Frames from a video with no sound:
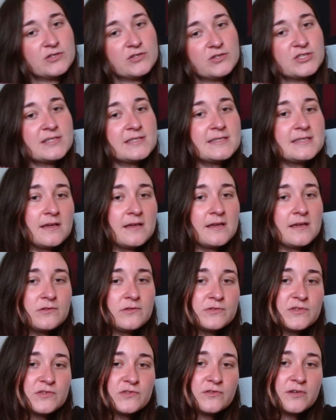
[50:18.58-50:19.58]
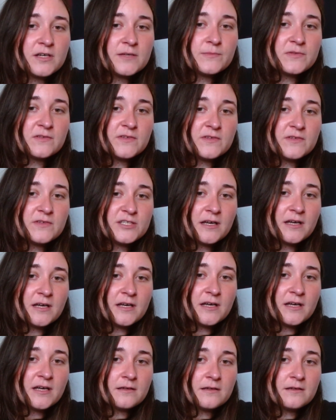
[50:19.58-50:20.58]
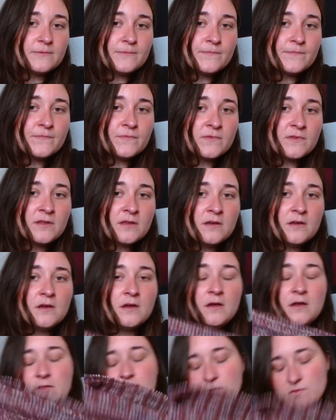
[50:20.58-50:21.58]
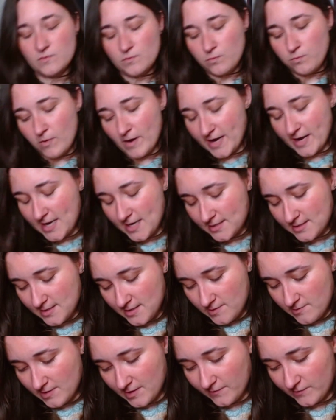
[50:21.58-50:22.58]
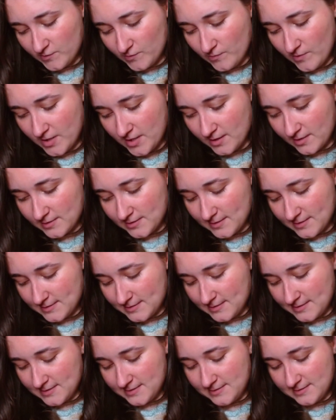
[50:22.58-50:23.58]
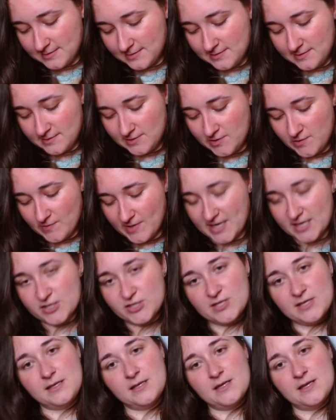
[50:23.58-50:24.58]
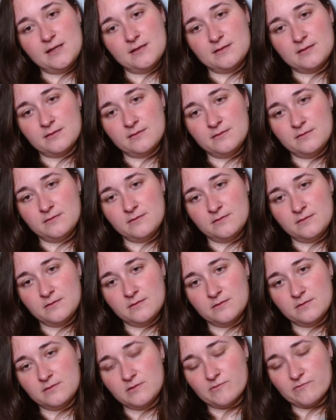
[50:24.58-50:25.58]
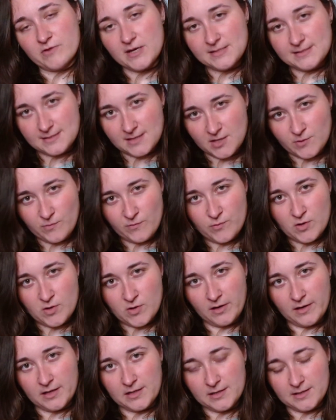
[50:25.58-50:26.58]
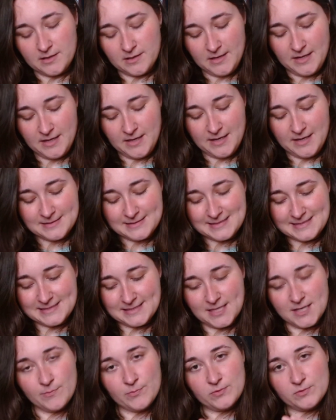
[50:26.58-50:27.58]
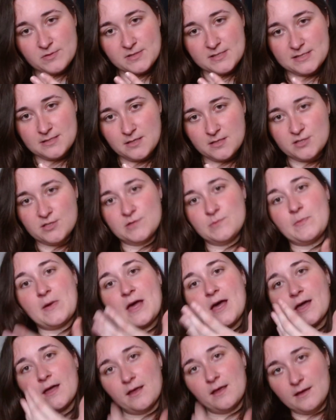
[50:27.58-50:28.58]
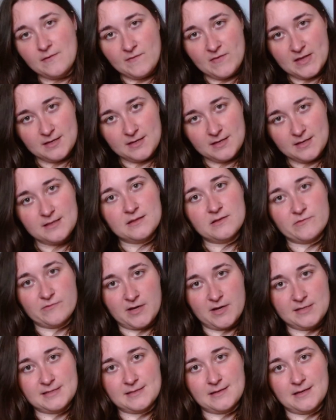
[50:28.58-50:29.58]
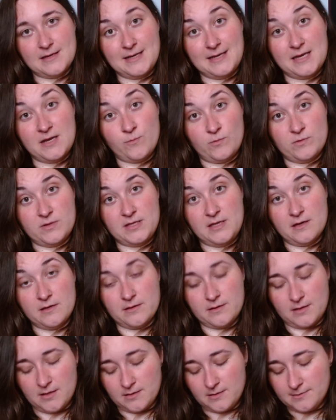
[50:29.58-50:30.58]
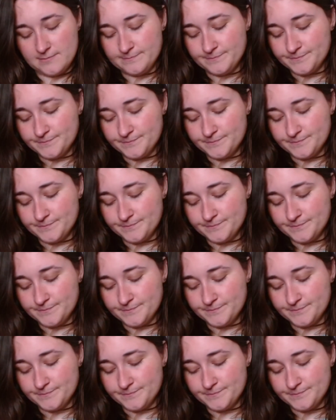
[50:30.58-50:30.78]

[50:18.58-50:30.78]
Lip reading: just single stripes of each colour, the way that you have to work this is you actually knit the right side with one colour, slip all the stitches back, and then knit the right side again with the other colour.